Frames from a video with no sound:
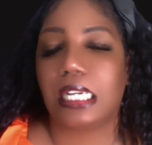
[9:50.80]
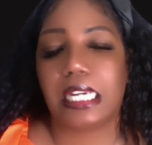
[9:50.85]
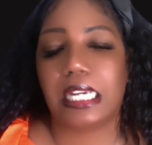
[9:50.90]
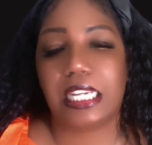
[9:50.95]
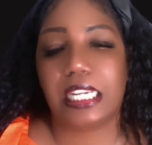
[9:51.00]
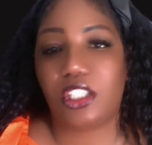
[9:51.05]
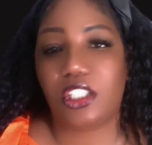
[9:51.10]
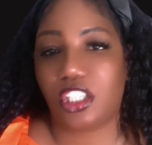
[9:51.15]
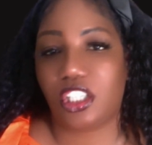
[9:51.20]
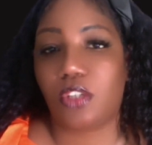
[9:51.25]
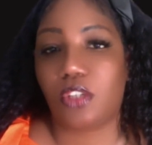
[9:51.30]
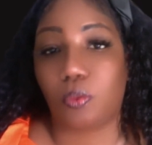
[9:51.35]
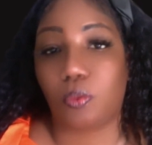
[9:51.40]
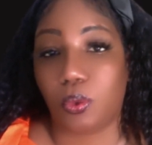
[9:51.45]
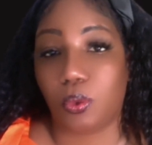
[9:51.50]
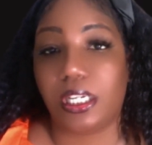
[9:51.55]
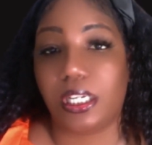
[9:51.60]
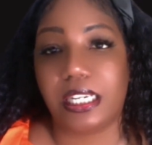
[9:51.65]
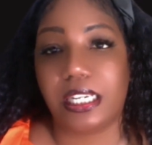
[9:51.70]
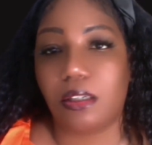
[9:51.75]
it just
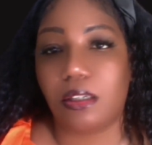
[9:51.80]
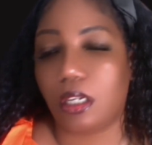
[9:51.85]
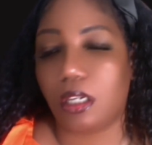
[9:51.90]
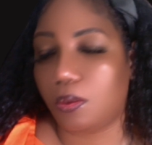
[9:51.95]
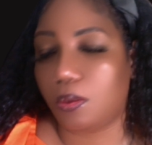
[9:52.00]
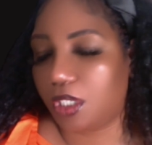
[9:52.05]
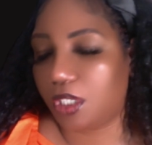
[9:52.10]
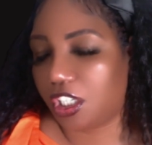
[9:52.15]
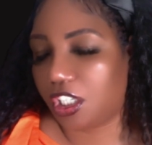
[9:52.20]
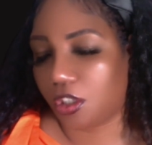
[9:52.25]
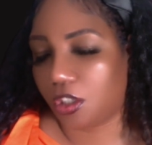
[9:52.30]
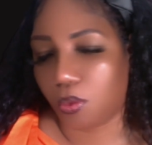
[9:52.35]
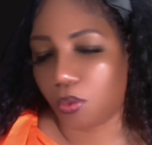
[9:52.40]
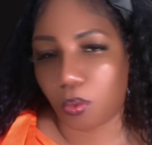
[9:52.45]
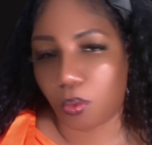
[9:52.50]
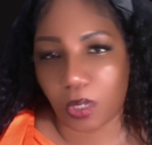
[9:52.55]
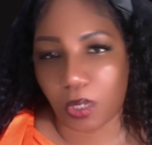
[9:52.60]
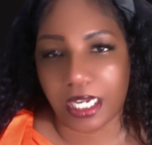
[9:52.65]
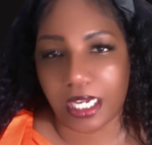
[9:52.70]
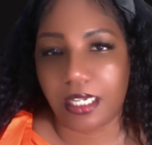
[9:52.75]
it, it was just
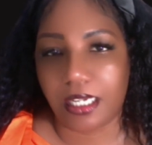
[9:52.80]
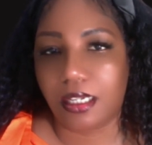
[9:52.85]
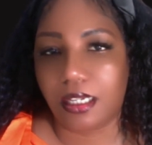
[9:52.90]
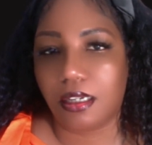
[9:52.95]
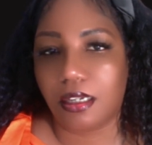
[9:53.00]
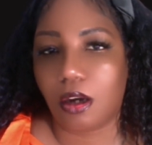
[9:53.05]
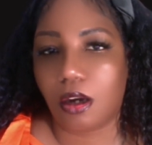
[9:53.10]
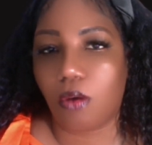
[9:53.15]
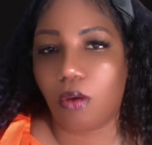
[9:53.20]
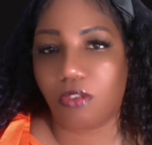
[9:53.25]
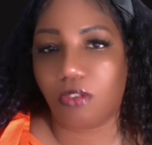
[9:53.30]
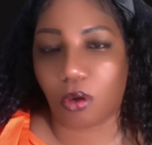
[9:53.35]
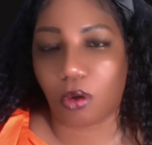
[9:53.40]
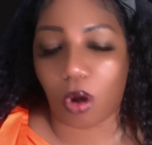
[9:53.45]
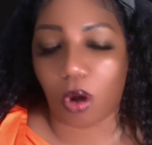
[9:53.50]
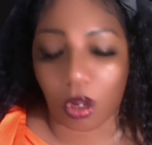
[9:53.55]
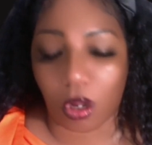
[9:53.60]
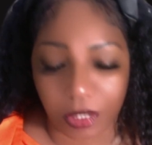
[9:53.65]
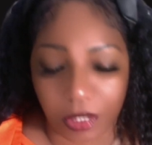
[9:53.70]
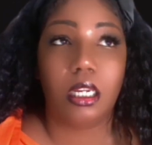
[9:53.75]
weak
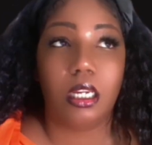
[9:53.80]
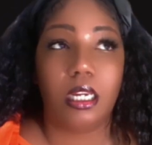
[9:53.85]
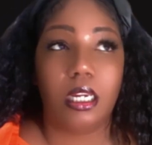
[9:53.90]
overall.